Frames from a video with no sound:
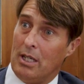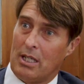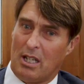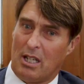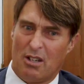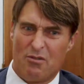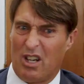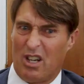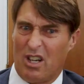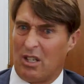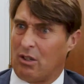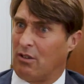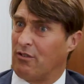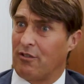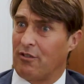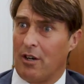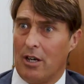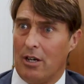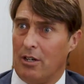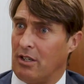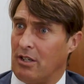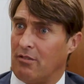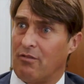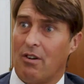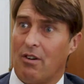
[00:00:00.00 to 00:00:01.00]
And I run
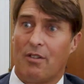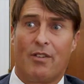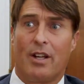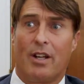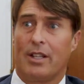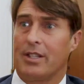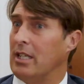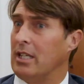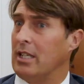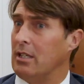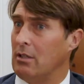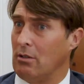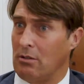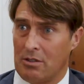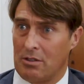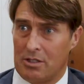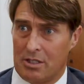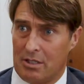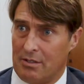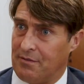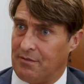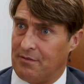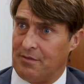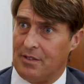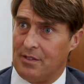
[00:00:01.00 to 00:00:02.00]
off-road. I run around the hills
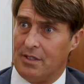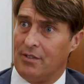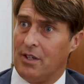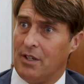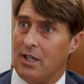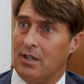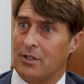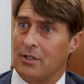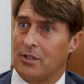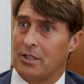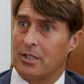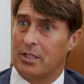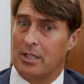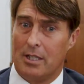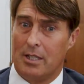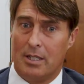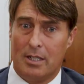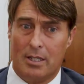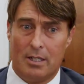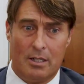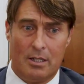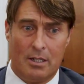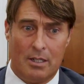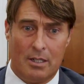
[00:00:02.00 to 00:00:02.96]
of Hertfordshire,